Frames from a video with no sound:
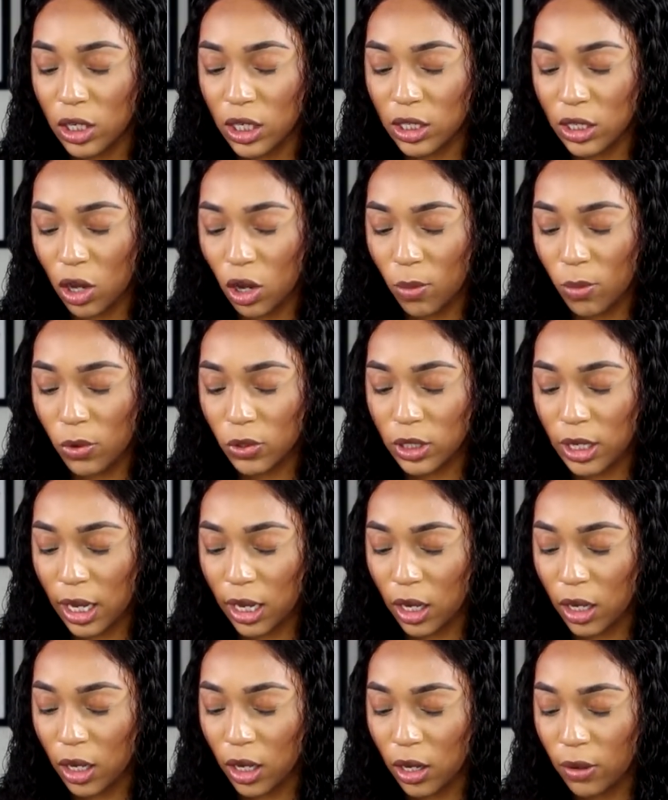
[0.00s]
that's almost
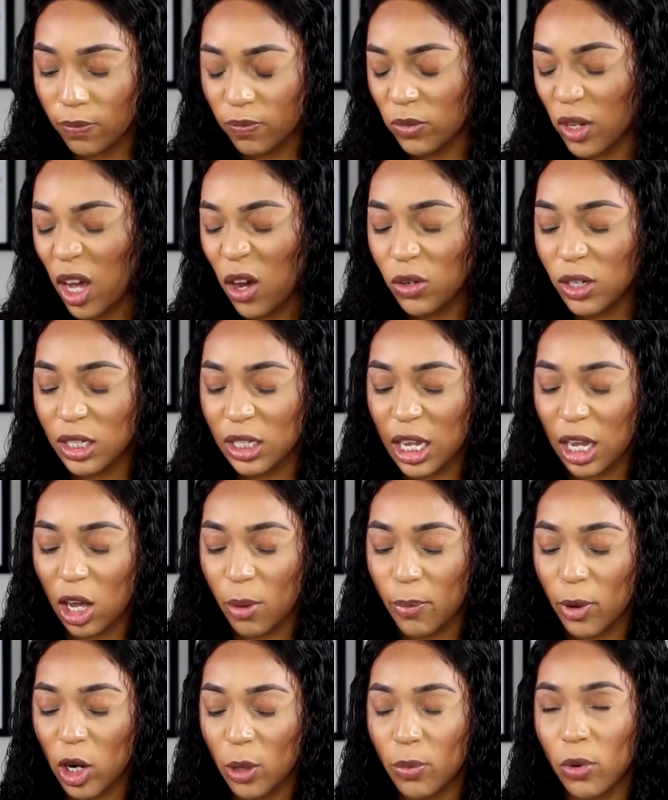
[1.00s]
like a oh this is like
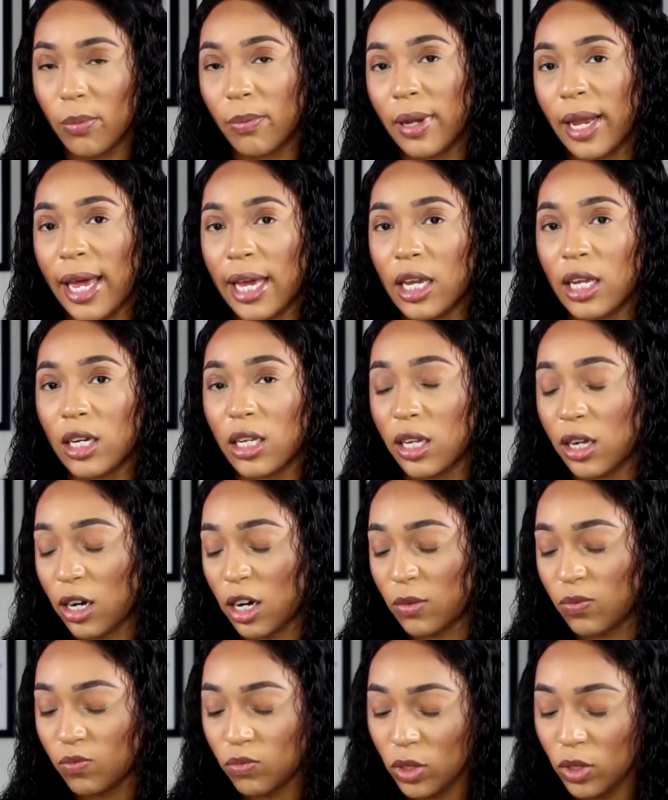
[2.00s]
a purple black in here